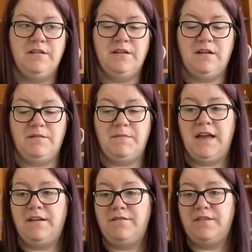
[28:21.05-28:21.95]

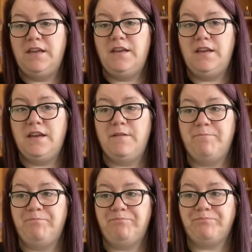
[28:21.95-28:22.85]
And
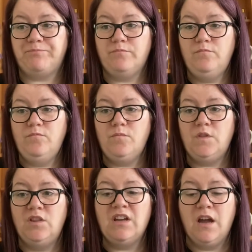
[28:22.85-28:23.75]

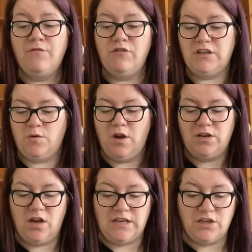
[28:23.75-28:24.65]
the cover is quite
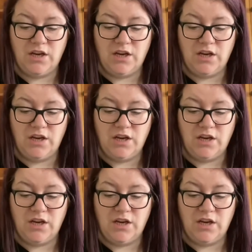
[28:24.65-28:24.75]
nice.